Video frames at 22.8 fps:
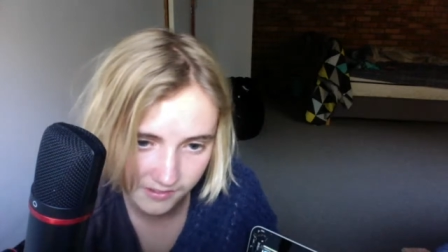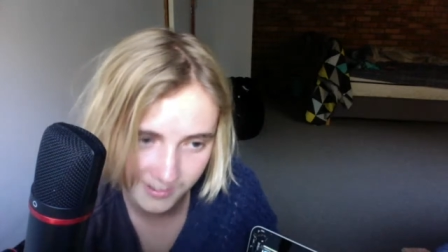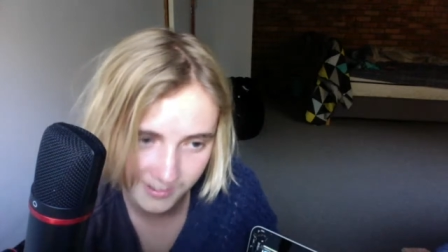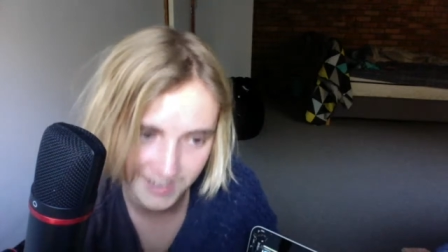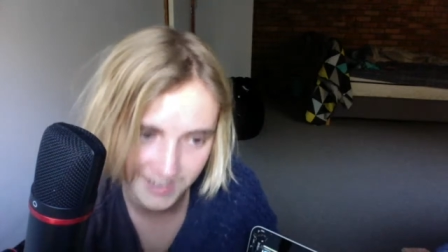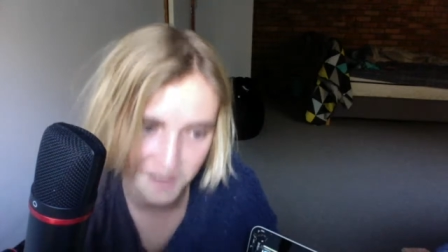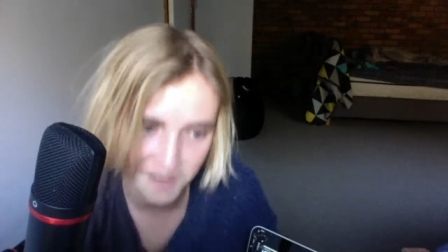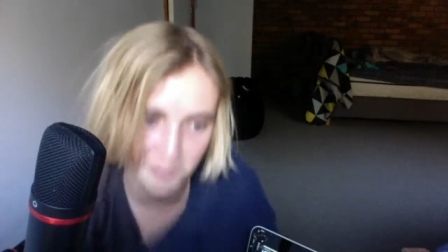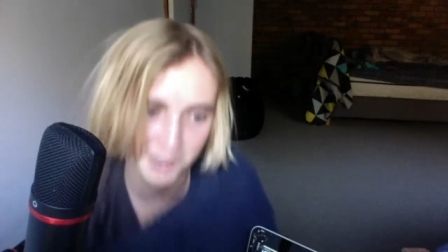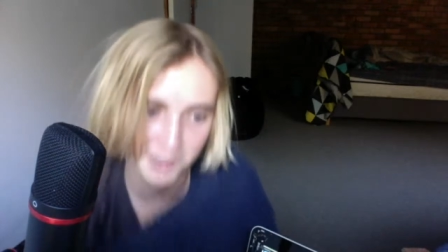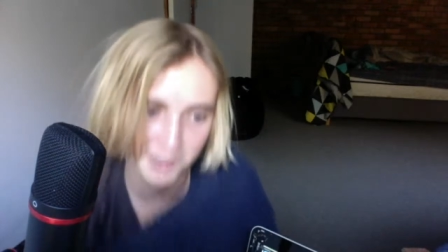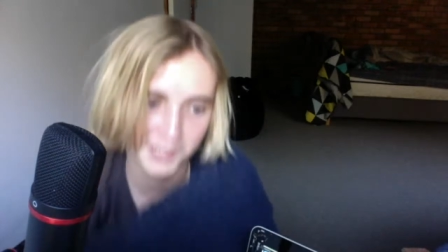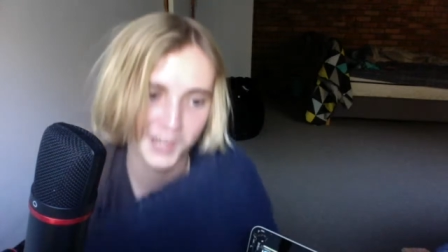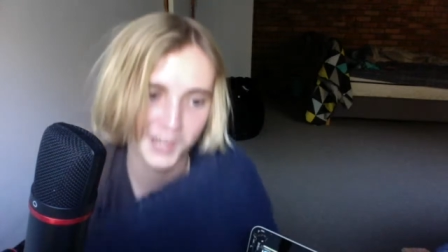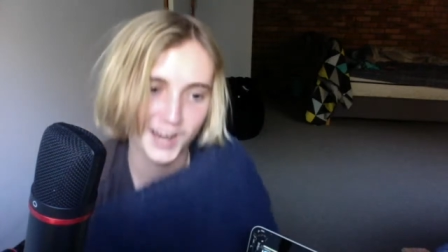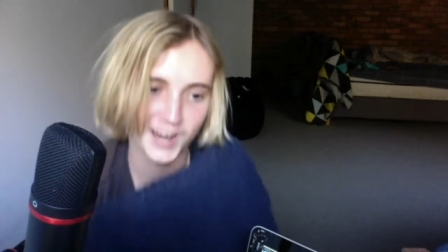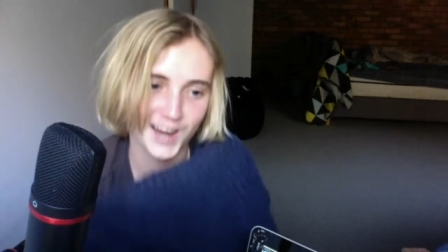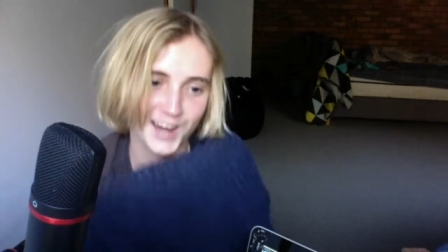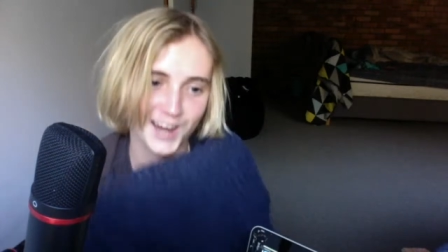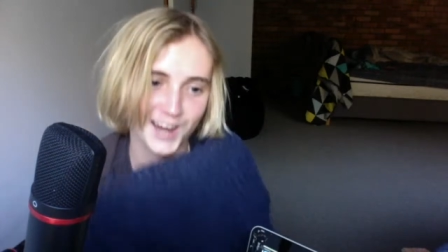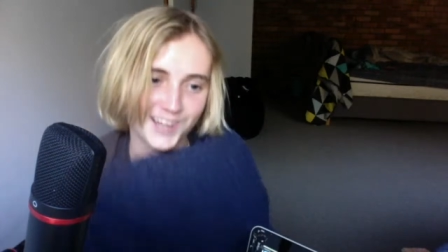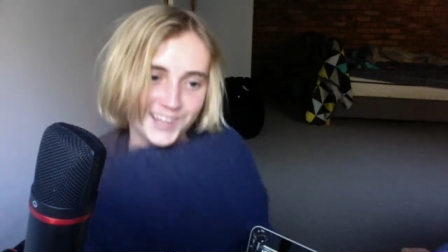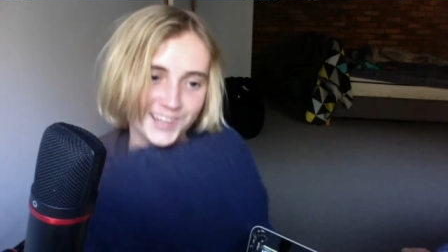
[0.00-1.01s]
Oh my
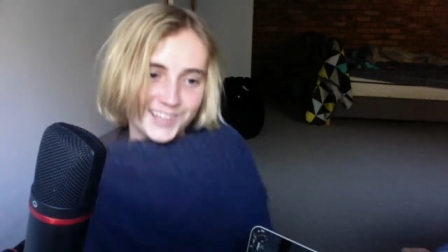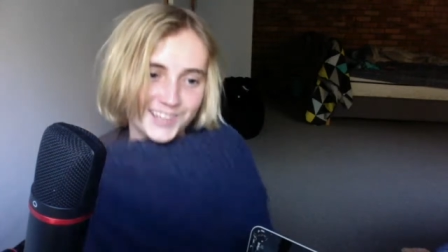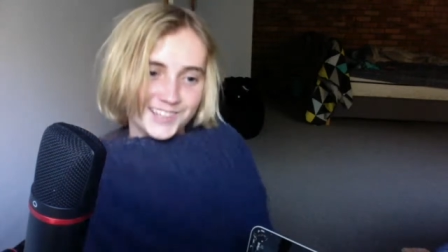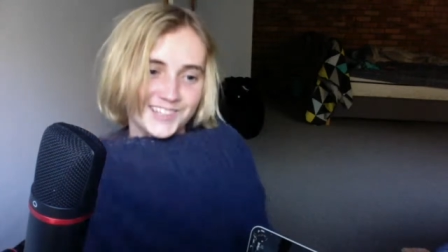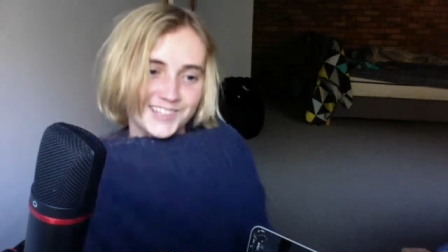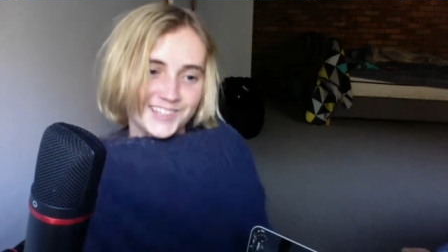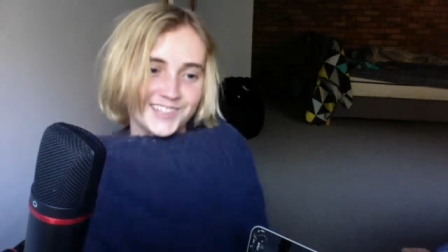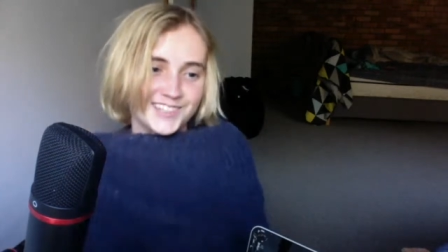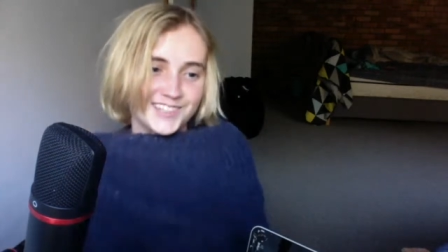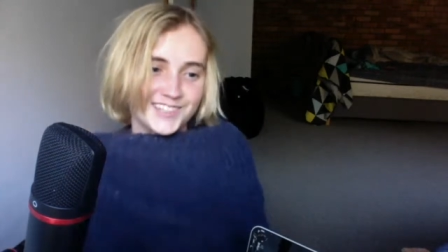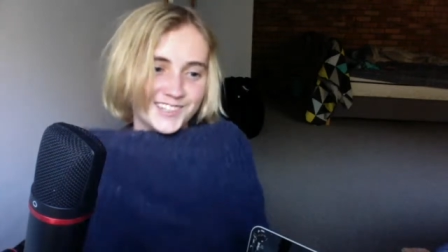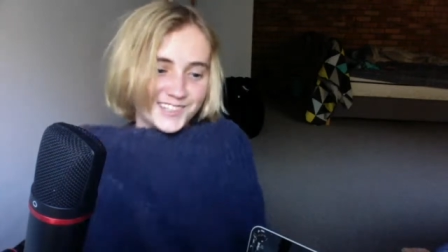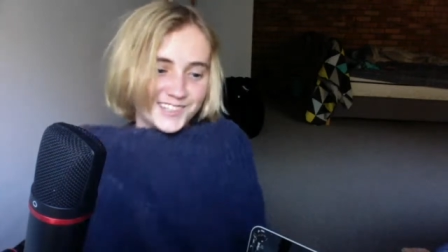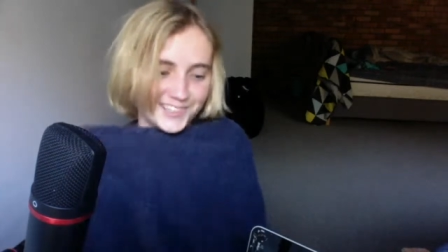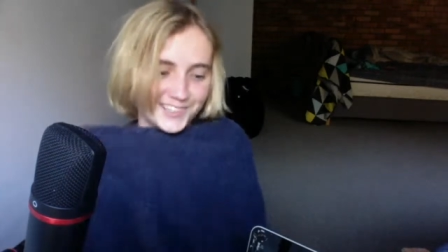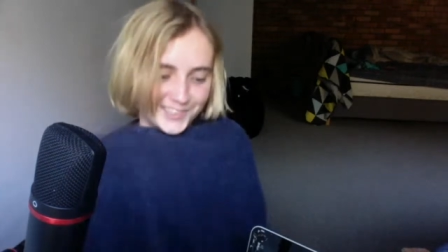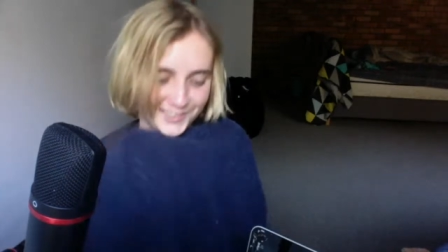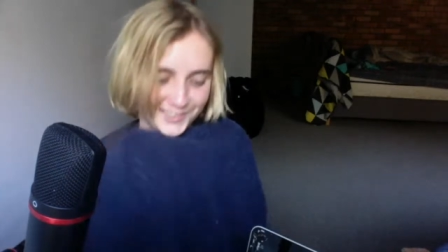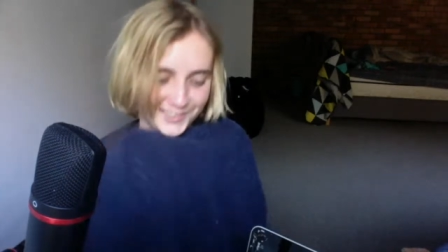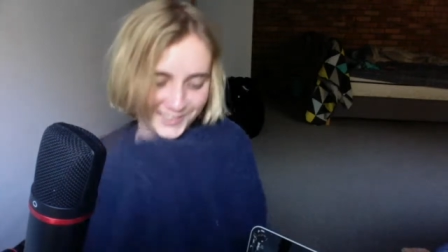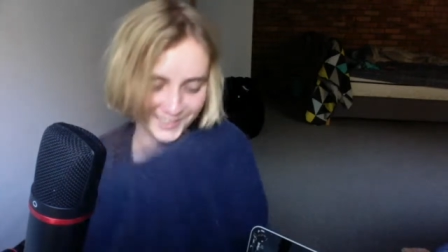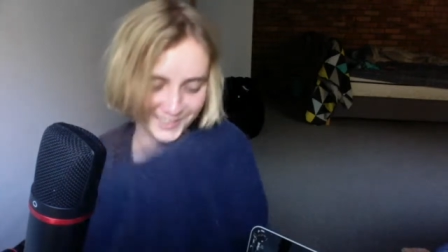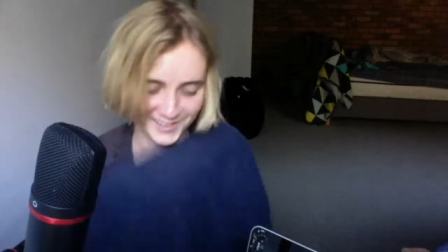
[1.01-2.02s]
god,
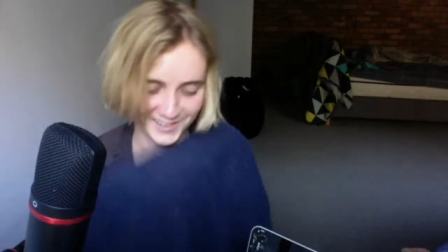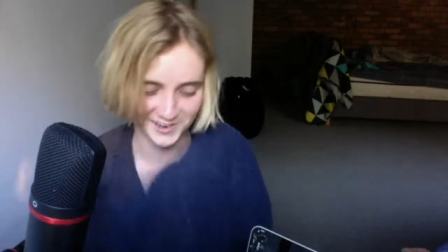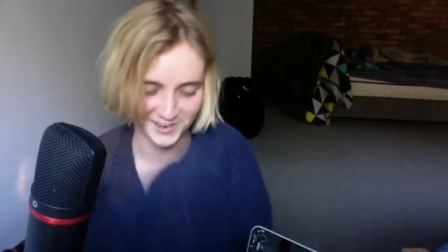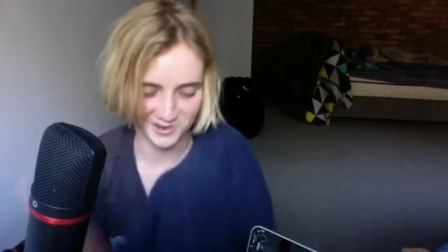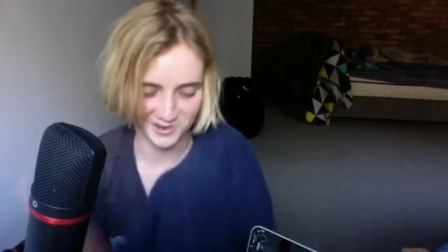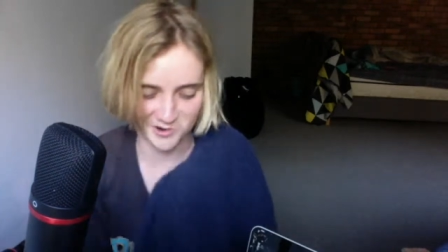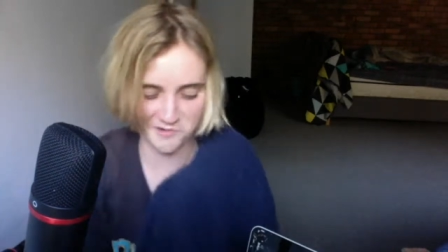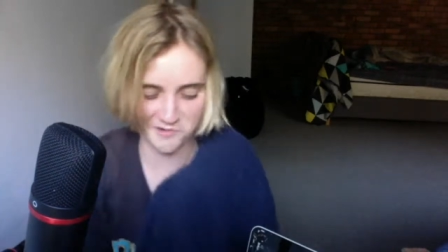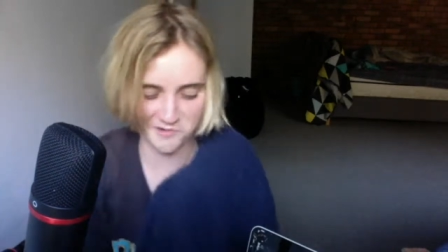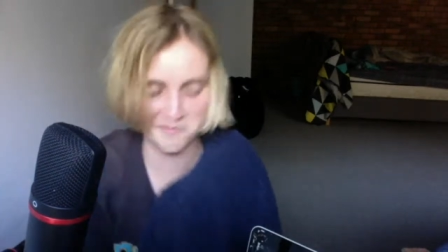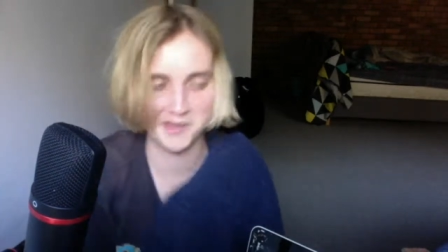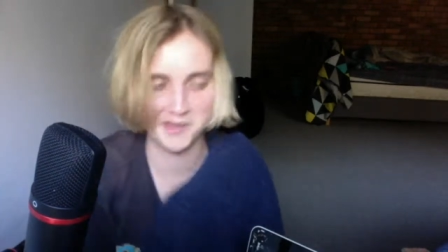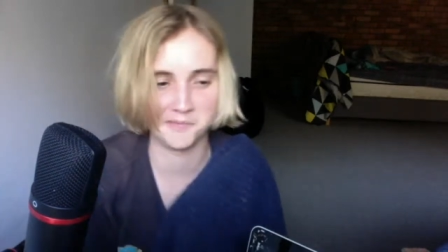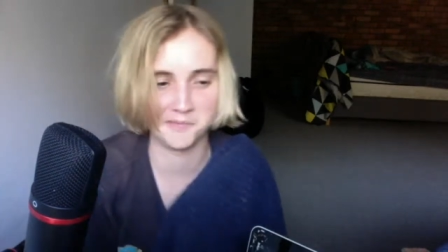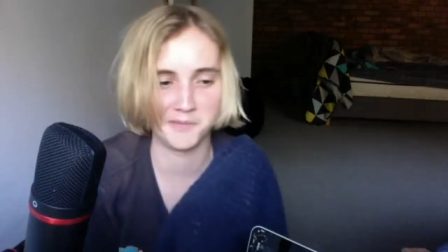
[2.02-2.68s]
you'll make me.